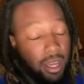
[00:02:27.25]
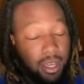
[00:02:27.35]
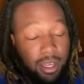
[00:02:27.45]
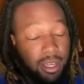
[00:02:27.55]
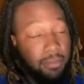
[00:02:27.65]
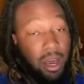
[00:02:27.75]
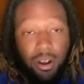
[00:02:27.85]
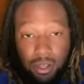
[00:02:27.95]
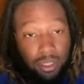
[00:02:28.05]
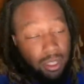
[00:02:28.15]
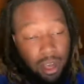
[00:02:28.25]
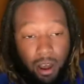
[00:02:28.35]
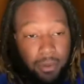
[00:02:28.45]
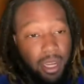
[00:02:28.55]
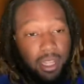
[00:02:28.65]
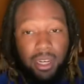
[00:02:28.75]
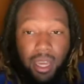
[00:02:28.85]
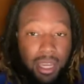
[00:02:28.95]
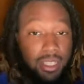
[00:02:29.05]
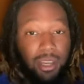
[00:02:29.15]
My uncle called me the other day.
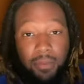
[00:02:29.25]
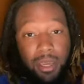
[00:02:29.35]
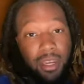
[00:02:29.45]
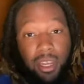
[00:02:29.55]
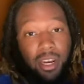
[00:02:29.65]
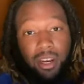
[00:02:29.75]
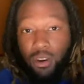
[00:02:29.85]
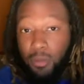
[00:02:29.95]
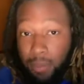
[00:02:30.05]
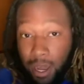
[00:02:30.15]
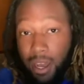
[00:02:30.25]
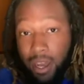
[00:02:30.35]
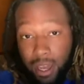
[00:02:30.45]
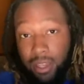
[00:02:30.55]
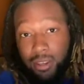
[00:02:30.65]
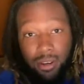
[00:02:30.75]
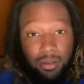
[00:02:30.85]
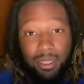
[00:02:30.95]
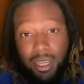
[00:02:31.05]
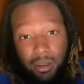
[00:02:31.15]
He told me he needed a new behind. You know what I'm
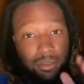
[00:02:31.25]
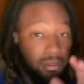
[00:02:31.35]
saying?